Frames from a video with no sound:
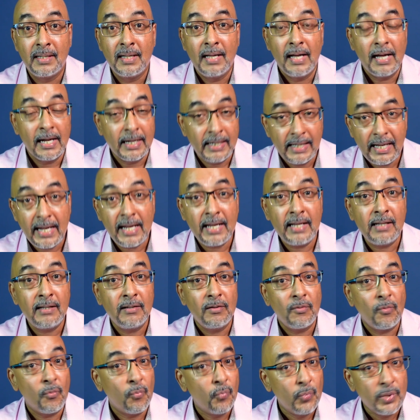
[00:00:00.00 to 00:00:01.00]
Again,
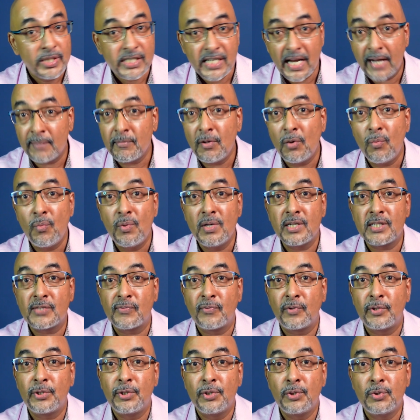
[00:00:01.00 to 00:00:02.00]
whichever works
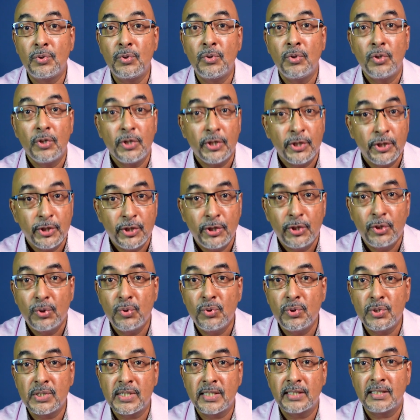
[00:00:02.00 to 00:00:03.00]
for you,
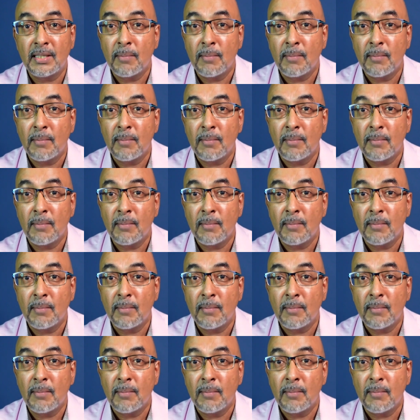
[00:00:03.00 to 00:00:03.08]
use it.